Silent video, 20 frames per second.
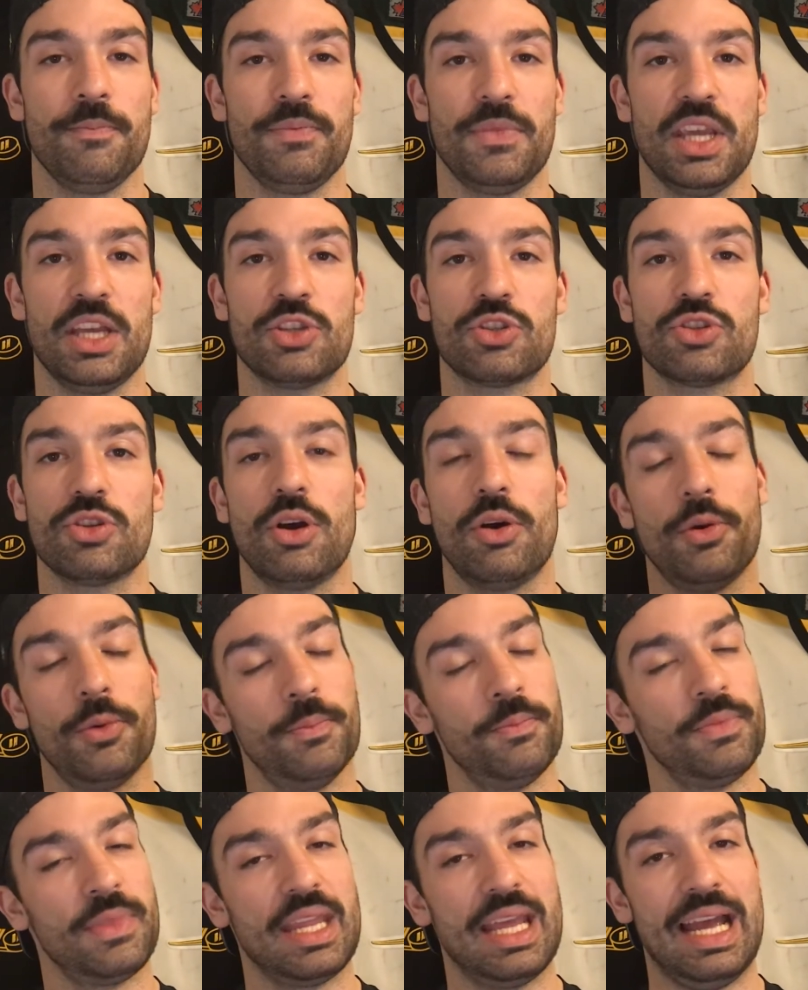And so,
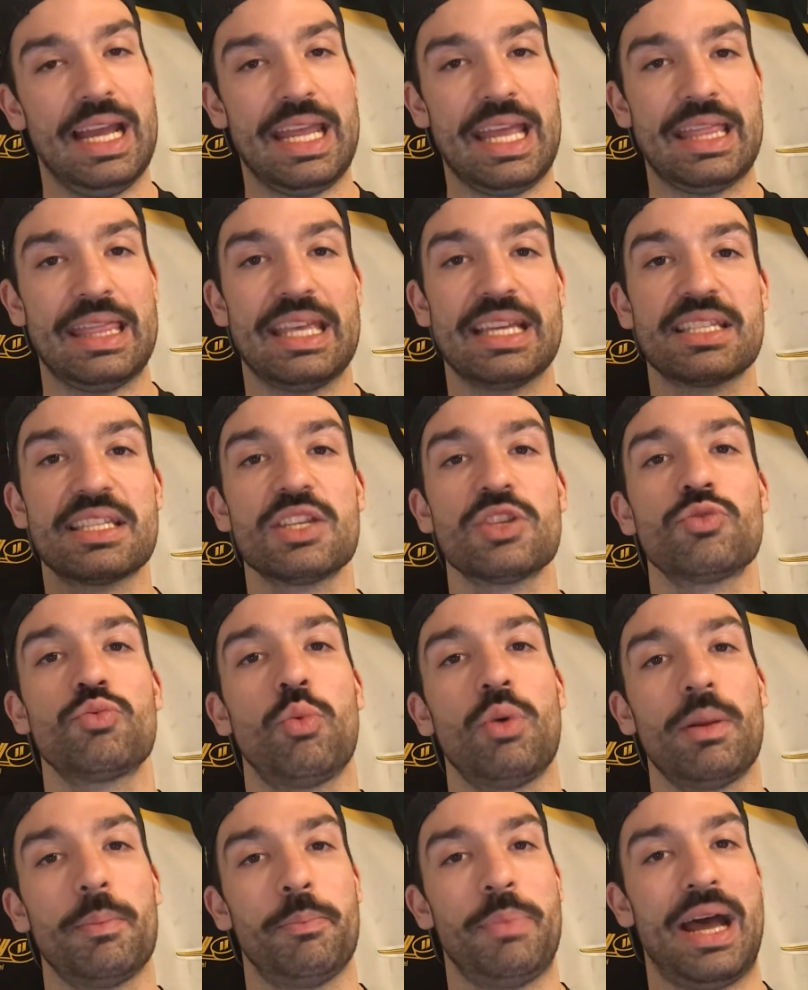again, this is
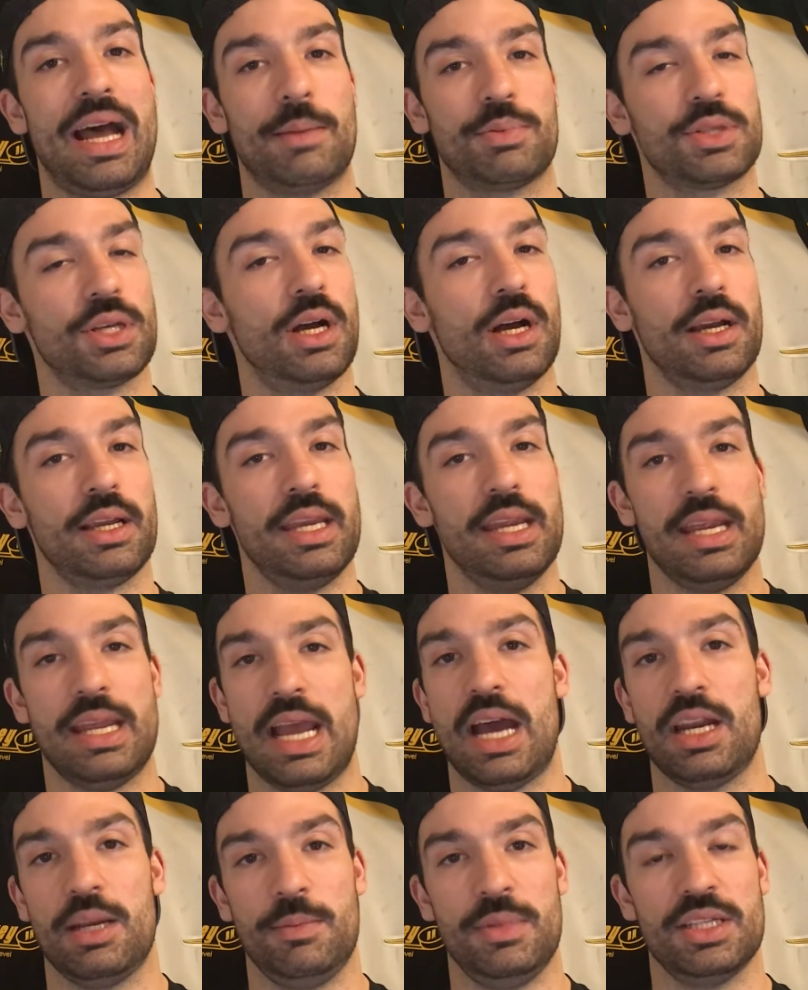what BAPS Hockey
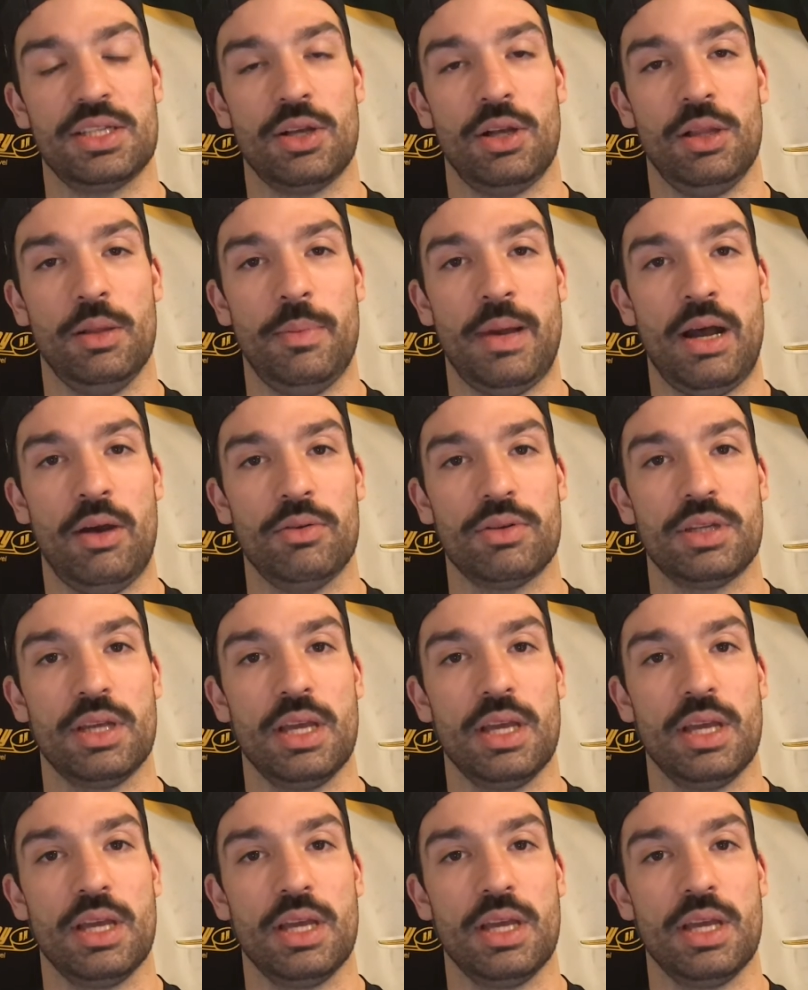Academy is all about.